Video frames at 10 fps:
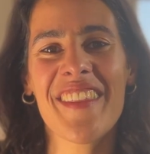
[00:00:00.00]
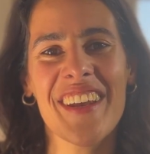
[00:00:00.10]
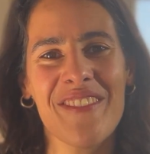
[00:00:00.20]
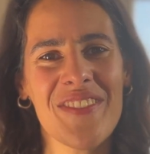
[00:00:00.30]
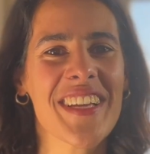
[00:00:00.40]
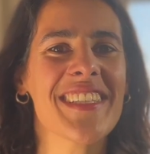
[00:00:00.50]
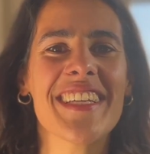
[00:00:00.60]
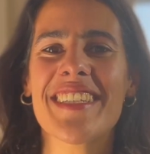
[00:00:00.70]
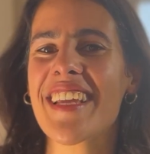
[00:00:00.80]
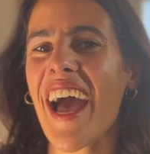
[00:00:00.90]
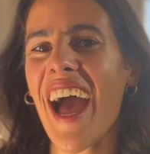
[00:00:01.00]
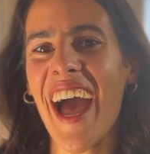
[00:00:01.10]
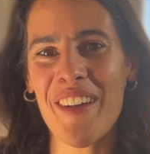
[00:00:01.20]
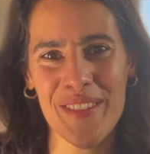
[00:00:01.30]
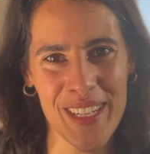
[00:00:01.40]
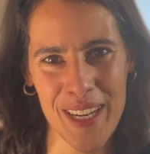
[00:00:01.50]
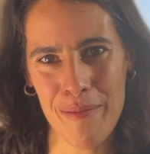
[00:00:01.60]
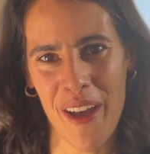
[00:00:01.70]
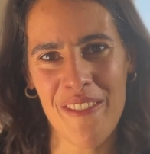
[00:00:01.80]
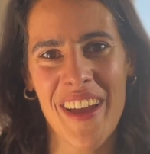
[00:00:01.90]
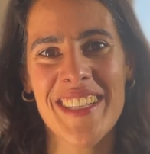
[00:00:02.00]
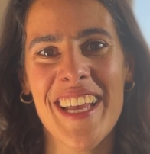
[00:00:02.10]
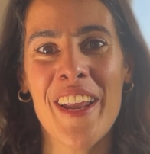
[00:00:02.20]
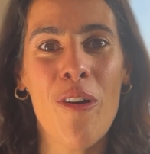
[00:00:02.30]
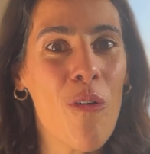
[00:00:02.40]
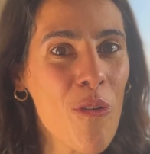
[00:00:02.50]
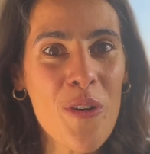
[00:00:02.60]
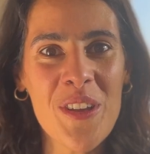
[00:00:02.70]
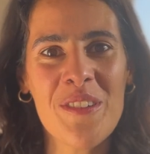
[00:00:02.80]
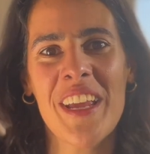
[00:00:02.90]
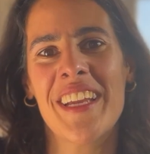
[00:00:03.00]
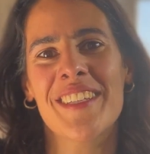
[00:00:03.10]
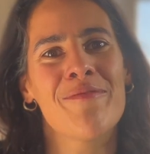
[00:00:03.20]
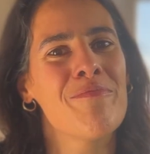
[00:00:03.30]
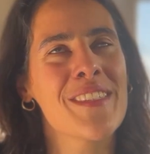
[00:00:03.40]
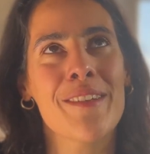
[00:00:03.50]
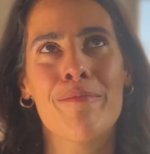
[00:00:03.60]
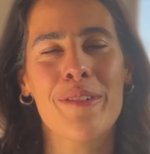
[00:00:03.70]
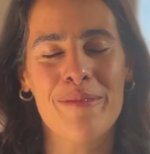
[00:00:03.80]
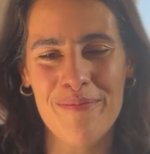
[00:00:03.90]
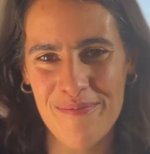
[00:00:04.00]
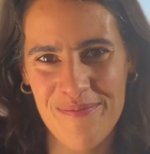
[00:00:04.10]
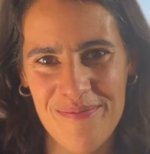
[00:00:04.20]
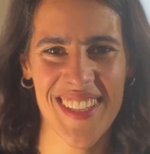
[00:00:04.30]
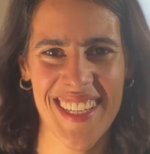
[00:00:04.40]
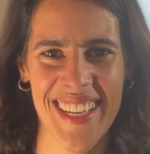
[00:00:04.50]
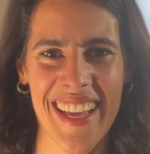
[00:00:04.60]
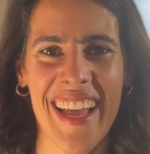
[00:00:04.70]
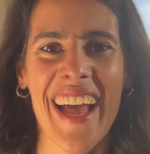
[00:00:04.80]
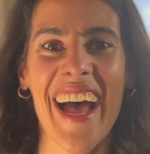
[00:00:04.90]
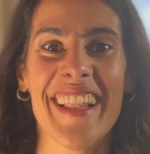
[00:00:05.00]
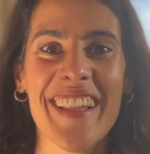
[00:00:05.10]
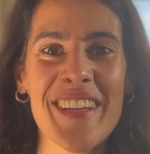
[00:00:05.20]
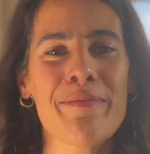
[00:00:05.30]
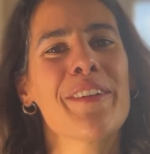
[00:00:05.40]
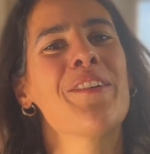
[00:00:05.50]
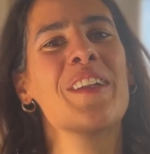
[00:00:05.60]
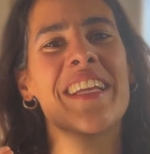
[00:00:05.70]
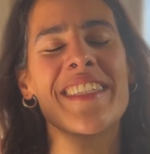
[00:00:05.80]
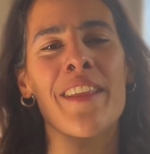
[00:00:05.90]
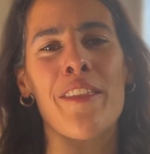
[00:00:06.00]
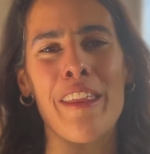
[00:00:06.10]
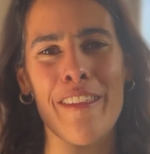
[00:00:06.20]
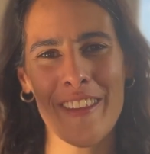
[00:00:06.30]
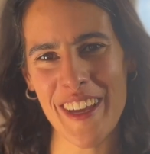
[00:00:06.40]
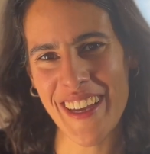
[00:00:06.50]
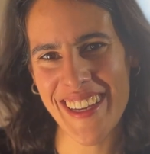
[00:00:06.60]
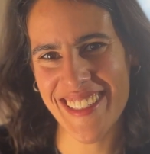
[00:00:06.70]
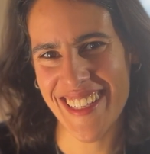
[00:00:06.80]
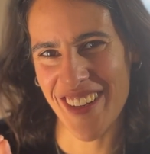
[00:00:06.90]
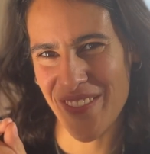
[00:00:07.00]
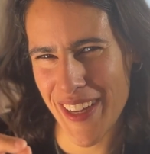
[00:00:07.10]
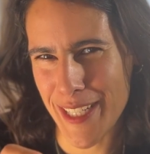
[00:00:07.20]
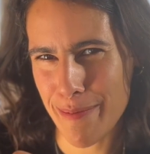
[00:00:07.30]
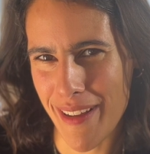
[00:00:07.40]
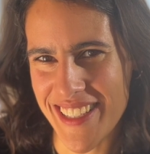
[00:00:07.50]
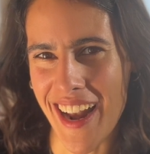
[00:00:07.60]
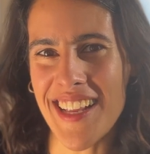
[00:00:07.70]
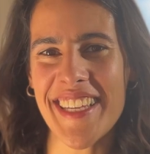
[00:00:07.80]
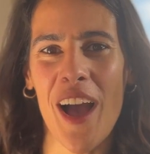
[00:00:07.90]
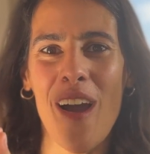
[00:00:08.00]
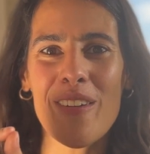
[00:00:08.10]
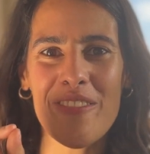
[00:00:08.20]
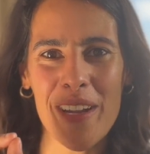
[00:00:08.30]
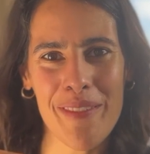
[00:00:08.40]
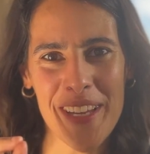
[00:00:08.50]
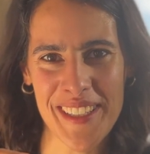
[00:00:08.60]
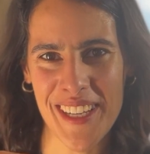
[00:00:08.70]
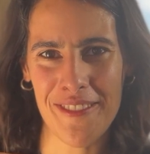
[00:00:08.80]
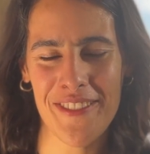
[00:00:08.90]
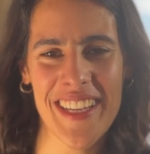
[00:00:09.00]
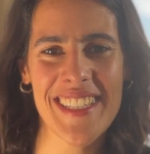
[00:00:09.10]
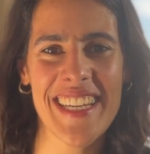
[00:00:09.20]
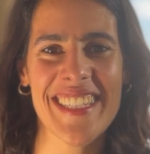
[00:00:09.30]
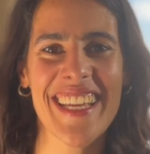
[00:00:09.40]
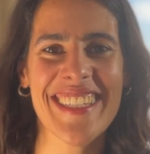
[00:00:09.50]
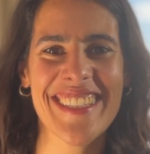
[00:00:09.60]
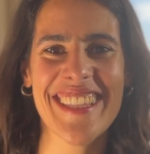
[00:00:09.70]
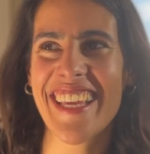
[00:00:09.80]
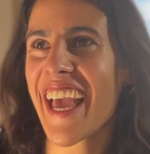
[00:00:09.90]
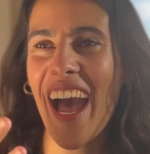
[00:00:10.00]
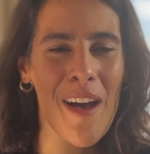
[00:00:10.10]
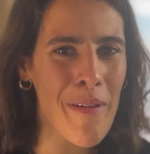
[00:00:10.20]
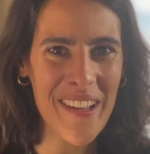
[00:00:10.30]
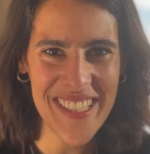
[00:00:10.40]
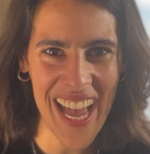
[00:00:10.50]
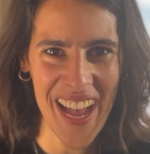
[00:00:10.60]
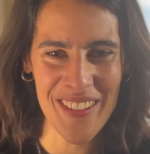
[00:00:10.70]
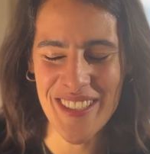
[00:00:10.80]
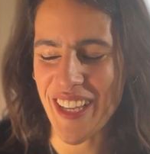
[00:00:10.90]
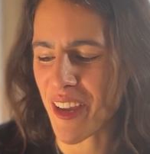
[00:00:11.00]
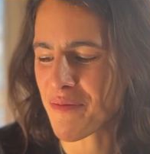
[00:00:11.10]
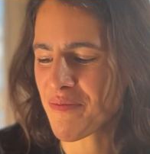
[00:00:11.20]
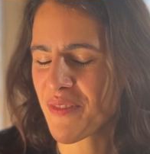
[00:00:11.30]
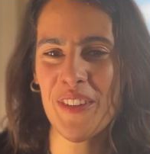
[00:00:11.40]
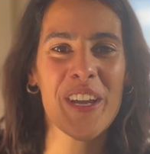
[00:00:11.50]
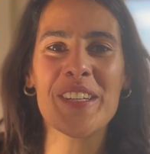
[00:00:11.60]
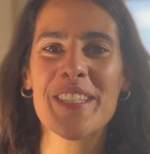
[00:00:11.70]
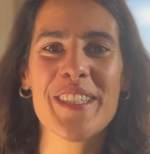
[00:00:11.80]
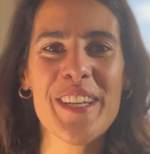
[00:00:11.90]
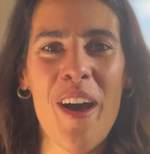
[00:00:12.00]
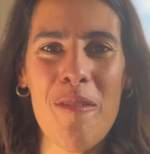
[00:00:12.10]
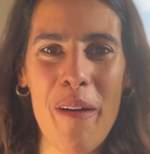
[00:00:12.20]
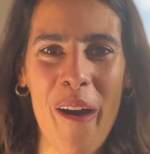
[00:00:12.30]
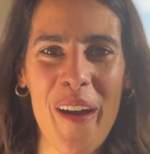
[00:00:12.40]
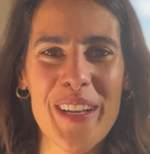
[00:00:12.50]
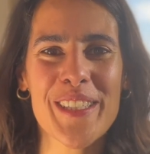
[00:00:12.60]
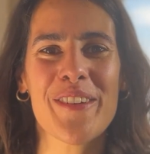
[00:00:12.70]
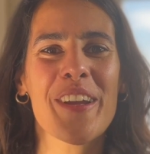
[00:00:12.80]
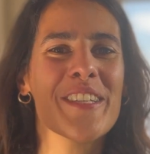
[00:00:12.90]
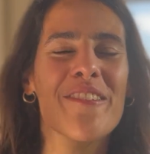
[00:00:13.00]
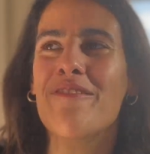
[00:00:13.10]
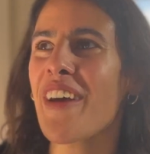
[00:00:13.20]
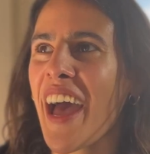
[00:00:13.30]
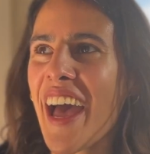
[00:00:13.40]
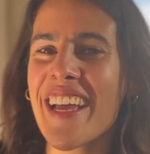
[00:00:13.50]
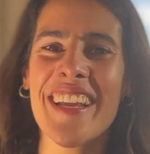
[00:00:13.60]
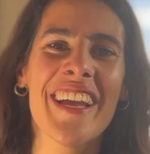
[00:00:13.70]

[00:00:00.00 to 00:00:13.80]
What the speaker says: then a fixed leash is absolutely perfect, and all you need, simple. And last but not least, the third adventure personality I would recommend using a fixed leash is the cat about town. So if you're going to Starbucks, you're going to the vet,